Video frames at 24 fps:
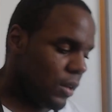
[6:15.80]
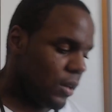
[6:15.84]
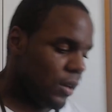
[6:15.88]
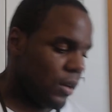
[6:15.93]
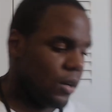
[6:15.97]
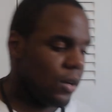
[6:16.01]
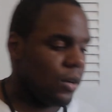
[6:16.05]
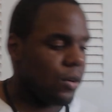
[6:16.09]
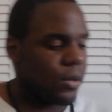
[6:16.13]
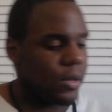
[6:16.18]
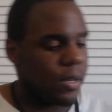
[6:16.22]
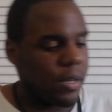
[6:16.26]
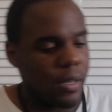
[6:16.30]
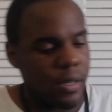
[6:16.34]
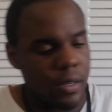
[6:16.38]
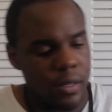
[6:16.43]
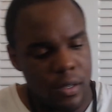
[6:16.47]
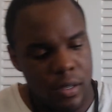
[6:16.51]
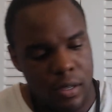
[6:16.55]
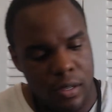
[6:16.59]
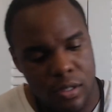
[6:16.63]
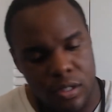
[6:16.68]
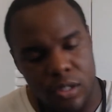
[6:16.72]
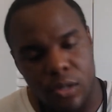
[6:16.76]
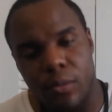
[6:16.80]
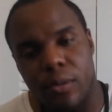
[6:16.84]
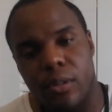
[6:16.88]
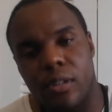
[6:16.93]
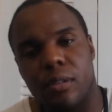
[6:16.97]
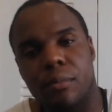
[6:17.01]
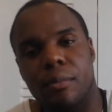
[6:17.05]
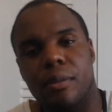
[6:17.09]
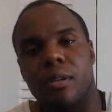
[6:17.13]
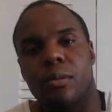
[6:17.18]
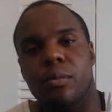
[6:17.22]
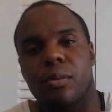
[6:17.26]
Okay, so we're gonna
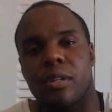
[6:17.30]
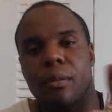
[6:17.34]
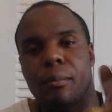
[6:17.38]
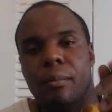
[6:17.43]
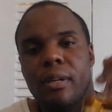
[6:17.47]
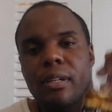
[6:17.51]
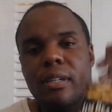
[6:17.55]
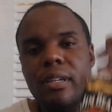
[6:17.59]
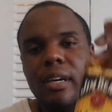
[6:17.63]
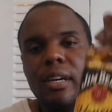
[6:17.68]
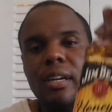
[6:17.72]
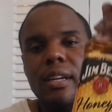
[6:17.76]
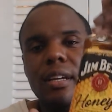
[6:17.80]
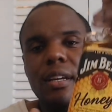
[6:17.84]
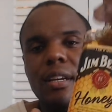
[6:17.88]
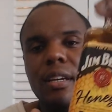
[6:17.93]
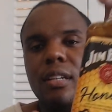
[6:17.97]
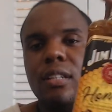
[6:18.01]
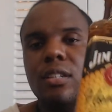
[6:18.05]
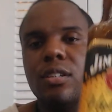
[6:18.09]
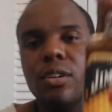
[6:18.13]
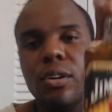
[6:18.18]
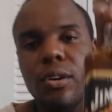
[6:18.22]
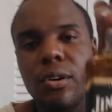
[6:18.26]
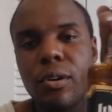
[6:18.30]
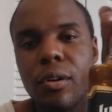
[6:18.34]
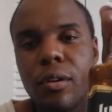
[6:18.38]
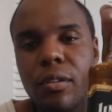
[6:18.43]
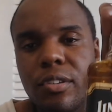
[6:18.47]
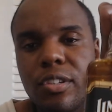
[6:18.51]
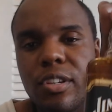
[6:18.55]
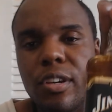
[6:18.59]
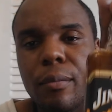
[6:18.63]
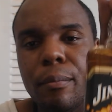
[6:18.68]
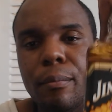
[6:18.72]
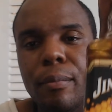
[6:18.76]
be with the Big Daddy. So
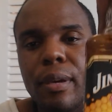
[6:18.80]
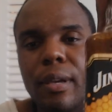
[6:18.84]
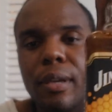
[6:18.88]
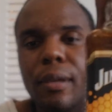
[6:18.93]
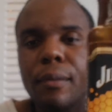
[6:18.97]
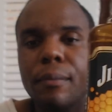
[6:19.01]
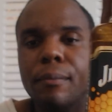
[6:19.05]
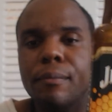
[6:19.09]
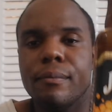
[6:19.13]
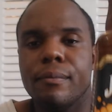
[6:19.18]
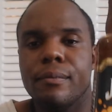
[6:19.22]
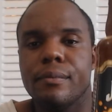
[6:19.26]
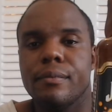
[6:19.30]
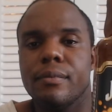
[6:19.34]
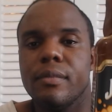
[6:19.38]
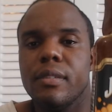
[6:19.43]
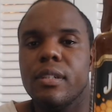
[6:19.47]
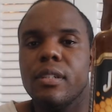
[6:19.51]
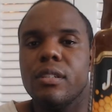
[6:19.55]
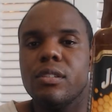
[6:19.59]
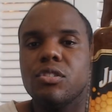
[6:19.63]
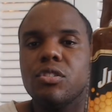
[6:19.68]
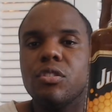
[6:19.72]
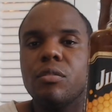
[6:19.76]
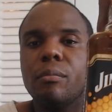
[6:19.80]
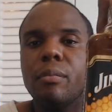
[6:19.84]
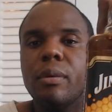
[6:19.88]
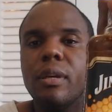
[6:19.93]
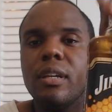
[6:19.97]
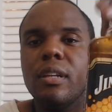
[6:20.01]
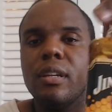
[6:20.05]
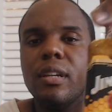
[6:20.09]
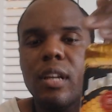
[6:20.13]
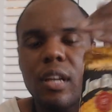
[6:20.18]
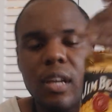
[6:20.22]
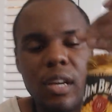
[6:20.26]
Jim Beam
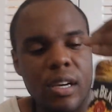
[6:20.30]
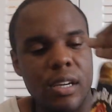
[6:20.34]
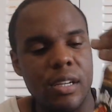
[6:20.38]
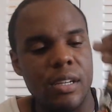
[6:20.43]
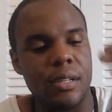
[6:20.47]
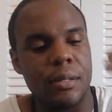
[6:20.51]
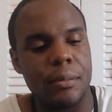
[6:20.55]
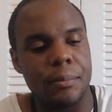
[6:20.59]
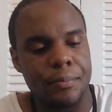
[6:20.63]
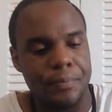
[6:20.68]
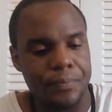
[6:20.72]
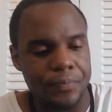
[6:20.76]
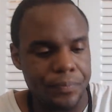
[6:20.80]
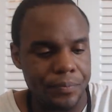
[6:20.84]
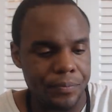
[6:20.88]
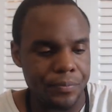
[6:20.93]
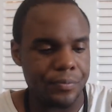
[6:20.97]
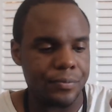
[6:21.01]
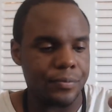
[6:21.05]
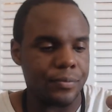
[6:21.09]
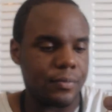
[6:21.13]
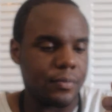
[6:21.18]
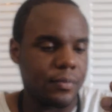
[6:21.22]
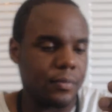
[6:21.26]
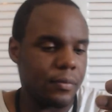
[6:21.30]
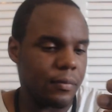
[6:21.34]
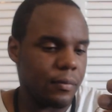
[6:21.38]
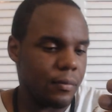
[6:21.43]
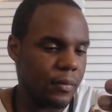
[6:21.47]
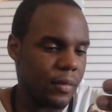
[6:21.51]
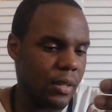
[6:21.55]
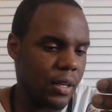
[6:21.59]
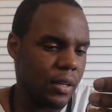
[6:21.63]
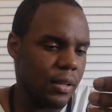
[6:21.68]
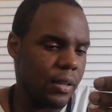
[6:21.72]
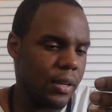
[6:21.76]
the honey.
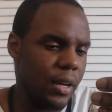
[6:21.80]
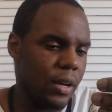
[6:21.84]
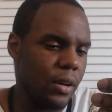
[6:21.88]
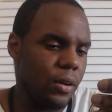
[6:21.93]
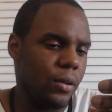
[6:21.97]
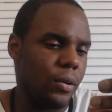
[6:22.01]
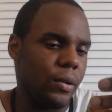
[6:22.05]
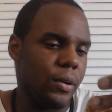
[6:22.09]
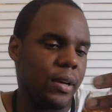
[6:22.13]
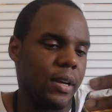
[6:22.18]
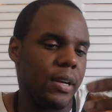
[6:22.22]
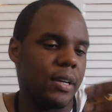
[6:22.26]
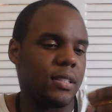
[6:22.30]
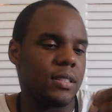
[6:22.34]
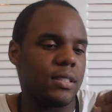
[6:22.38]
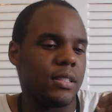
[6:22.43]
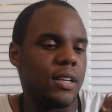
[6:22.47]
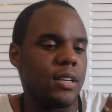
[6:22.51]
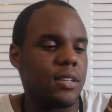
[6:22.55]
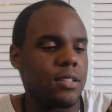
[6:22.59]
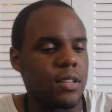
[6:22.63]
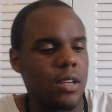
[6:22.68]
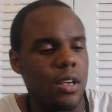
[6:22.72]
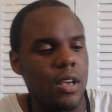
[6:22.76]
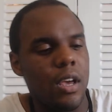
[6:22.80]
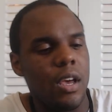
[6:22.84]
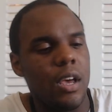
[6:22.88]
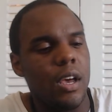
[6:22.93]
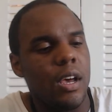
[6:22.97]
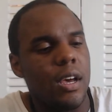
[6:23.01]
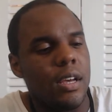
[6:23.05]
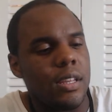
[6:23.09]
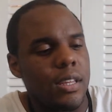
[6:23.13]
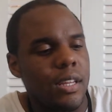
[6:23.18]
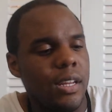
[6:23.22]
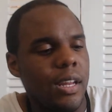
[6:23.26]
Now, okay, it says
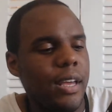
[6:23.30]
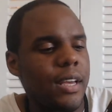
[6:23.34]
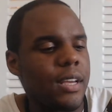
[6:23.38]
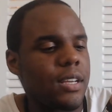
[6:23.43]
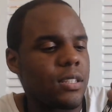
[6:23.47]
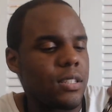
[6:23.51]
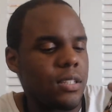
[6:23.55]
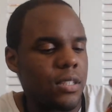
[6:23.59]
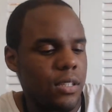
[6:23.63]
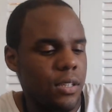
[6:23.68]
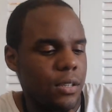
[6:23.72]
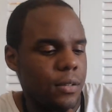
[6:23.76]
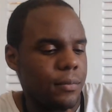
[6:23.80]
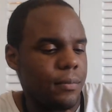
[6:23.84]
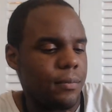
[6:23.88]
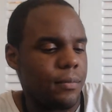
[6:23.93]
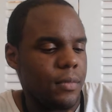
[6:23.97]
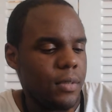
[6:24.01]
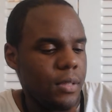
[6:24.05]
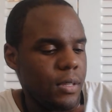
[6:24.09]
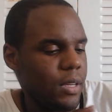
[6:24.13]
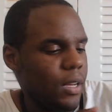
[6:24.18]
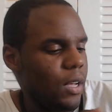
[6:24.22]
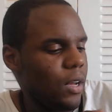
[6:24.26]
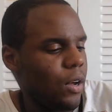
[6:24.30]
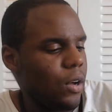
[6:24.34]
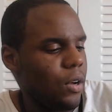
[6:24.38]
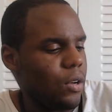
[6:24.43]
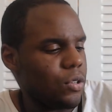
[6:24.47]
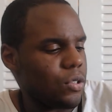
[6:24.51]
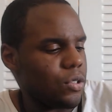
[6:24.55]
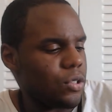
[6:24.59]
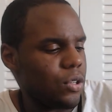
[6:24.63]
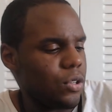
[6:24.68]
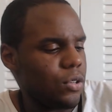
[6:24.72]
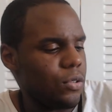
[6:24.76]
the legacy. Now,
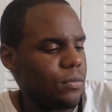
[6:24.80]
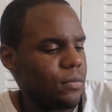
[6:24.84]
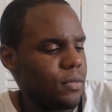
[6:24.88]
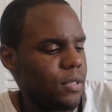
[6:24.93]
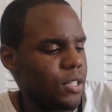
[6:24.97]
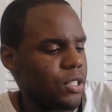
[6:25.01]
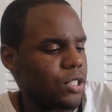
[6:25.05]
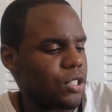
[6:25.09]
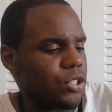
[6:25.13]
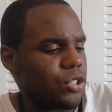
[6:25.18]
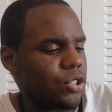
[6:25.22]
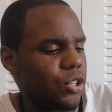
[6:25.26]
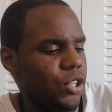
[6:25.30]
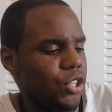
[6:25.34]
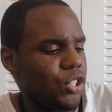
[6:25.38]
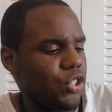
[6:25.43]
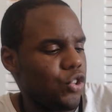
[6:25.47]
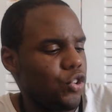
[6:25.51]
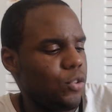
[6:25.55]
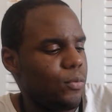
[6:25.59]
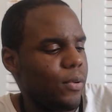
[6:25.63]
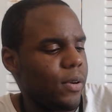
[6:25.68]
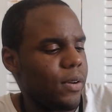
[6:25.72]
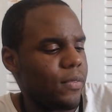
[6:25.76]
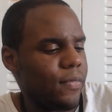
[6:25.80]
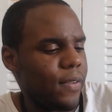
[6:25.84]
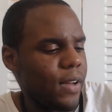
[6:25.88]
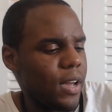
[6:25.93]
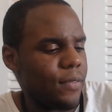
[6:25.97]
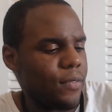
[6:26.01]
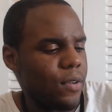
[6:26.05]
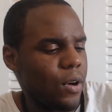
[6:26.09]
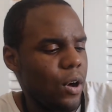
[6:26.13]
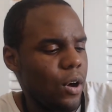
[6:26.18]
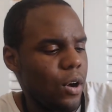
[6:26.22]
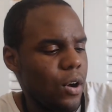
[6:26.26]
also, this is
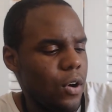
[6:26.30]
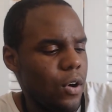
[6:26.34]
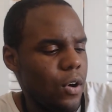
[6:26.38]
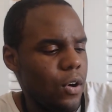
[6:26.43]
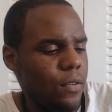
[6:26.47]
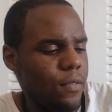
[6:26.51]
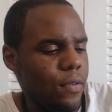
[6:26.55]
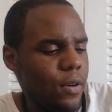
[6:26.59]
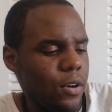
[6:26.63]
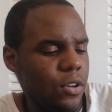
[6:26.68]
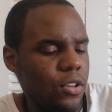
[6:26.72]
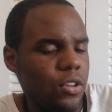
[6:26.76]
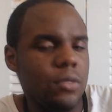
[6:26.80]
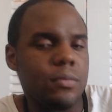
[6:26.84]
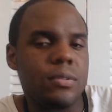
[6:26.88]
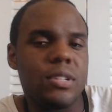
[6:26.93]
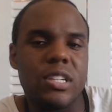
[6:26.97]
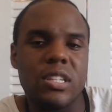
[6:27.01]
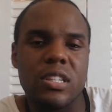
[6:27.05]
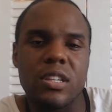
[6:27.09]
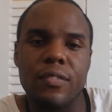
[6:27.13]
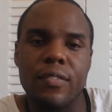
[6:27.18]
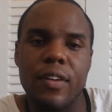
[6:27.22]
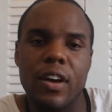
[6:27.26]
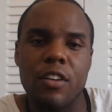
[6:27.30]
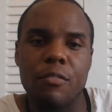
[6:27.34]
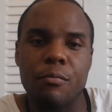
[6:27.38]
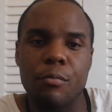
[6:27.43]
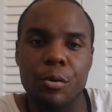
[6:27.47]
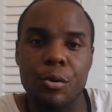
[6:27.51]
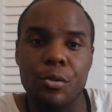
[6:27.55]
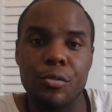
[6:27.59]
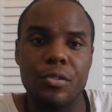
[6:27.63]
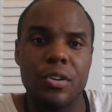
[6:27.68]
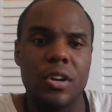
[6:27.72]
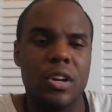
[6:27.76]
32.5 alcohol volume, 65
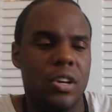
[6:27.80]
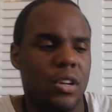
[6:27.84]
proof.